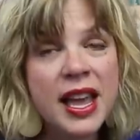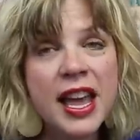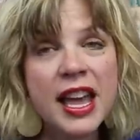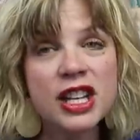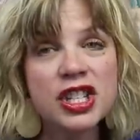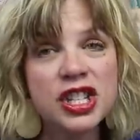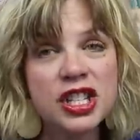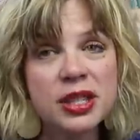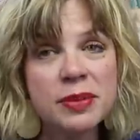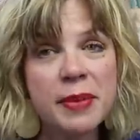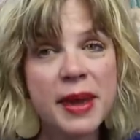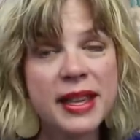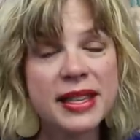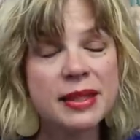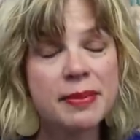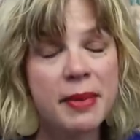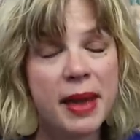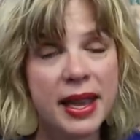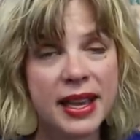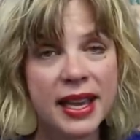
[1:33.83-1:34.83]
It just
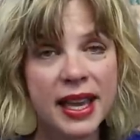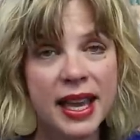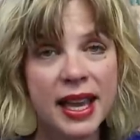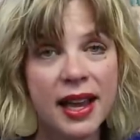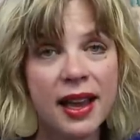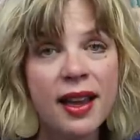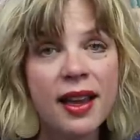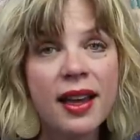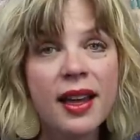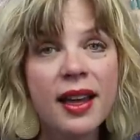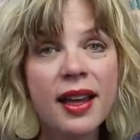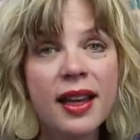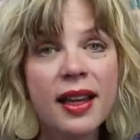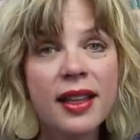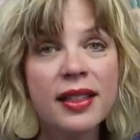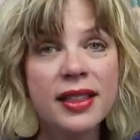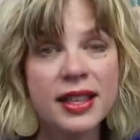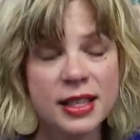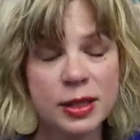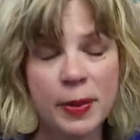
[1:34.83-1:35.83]
makes making
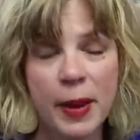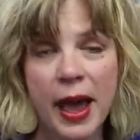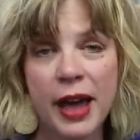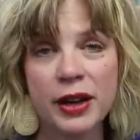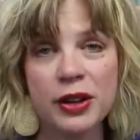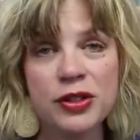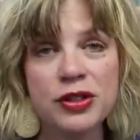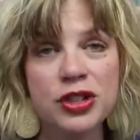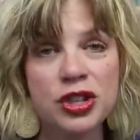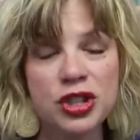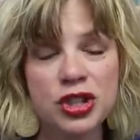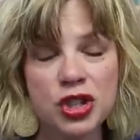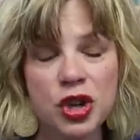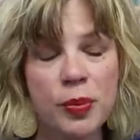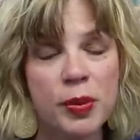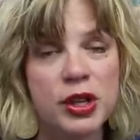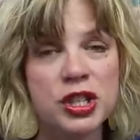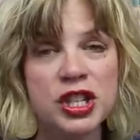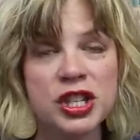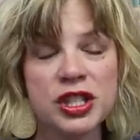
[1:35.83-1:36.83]
these patterns
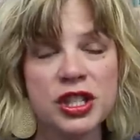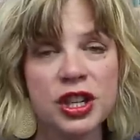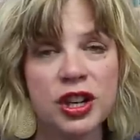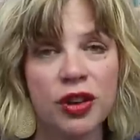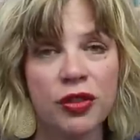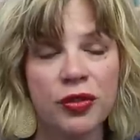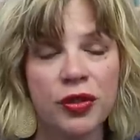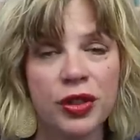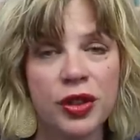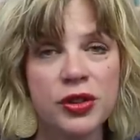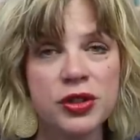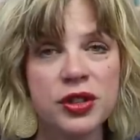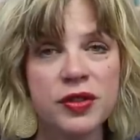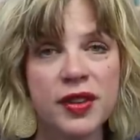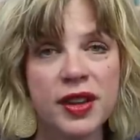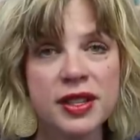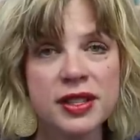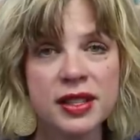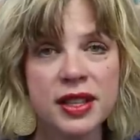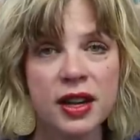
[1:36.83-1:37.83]
so much easier for those
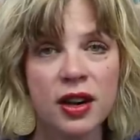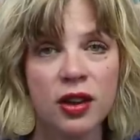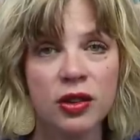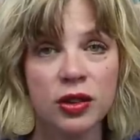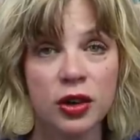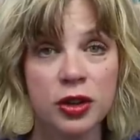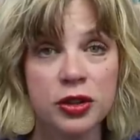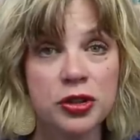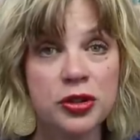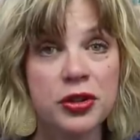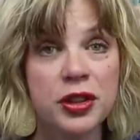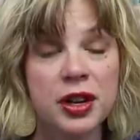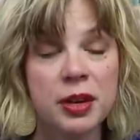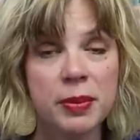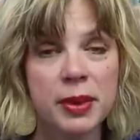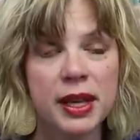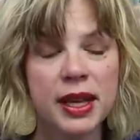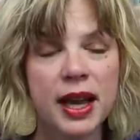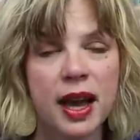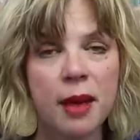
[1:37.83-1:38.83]
of us that are larger than
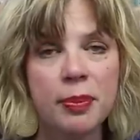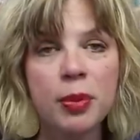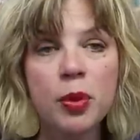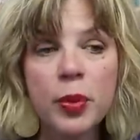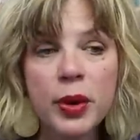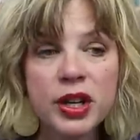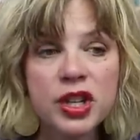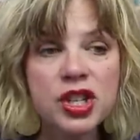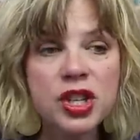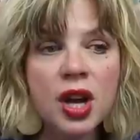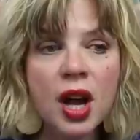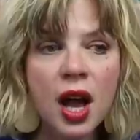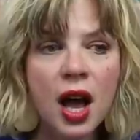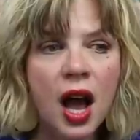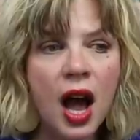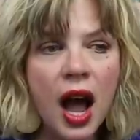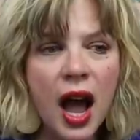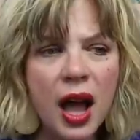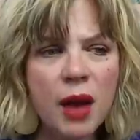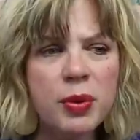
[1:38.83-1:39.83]
a B cup, which
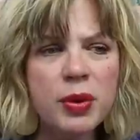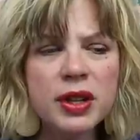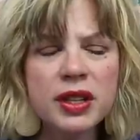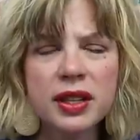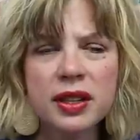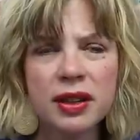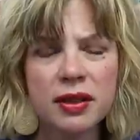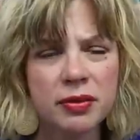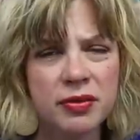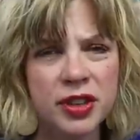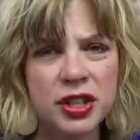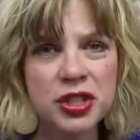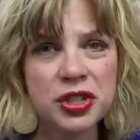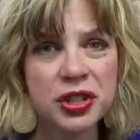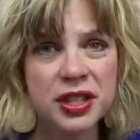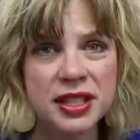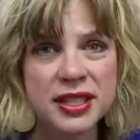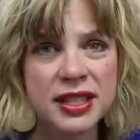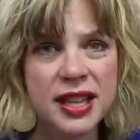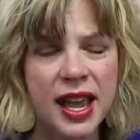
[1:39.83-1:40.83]
I would
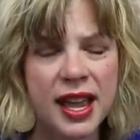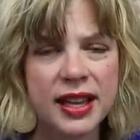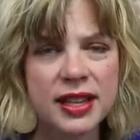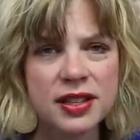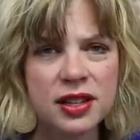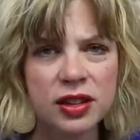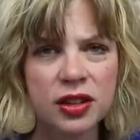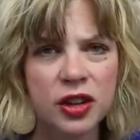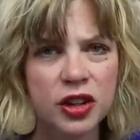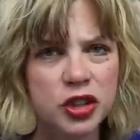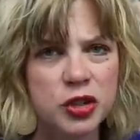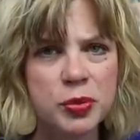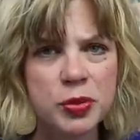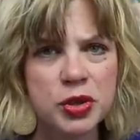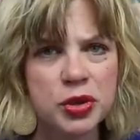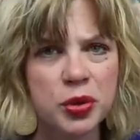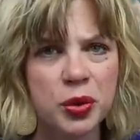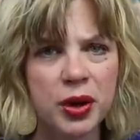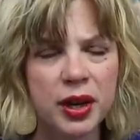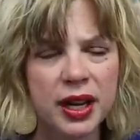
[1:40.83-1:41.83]
venture to say is a large
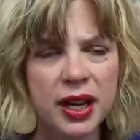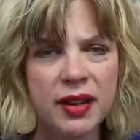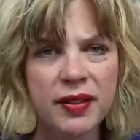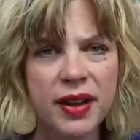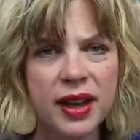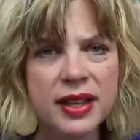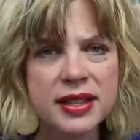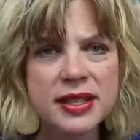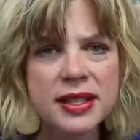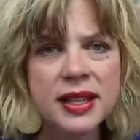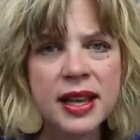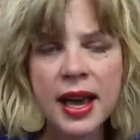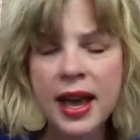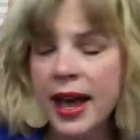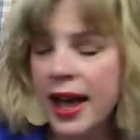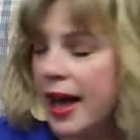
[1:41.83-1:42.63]
majority of us.